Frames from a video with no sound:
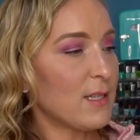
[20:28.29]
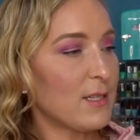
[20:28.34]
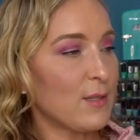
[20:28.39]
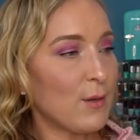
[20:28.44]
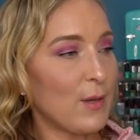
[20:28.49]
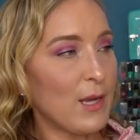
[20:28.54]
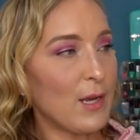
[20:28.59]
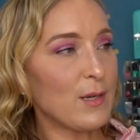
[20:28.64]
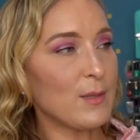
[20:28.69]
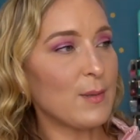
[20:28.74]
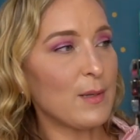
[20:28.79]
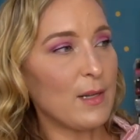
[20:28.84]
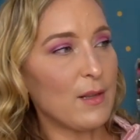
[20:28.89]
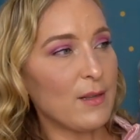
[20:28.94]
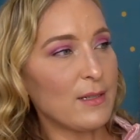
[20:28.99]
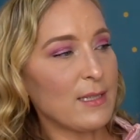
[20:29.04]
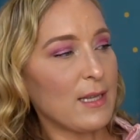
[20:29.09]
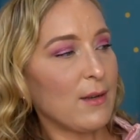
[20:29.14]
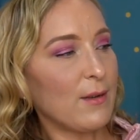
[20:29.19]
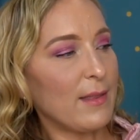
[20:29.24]
So here's what it
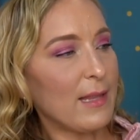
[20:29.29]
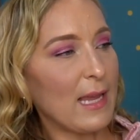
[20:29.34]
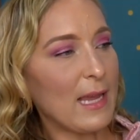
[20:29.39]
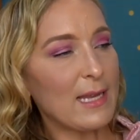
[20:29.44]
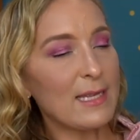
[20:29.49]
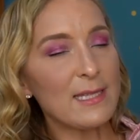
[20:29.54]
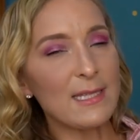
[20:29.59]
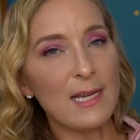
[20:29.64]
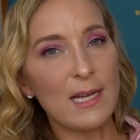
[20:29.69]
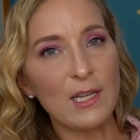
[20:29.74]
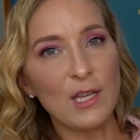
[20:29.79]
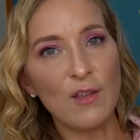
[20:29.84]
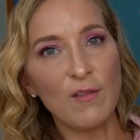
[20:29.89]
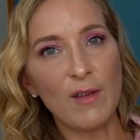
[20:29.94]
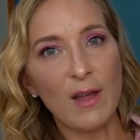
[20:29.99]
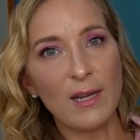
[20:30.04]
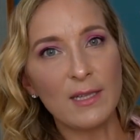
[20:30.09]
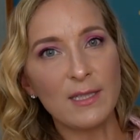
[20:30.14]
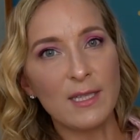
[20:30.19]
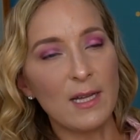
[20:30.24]
looks like on the inside. You've
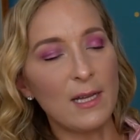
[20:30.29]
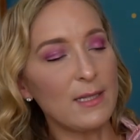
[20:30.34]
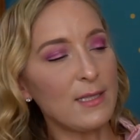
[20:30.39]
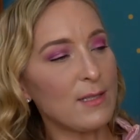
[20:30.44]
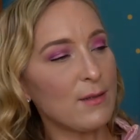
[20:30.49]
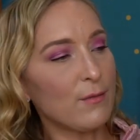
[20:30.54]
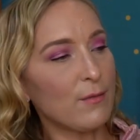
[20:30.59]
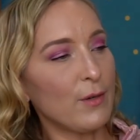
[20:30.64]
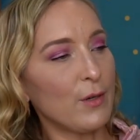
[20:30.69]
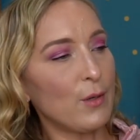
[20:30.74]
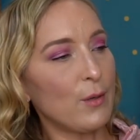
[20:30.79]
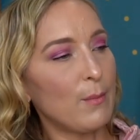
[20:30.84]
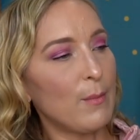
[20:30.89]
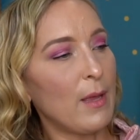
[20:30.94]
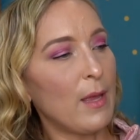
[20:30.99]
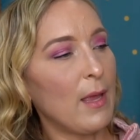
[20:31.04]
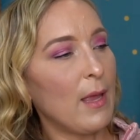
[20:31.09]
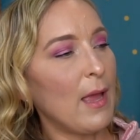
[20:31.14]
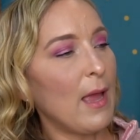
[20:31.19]
got tons of room.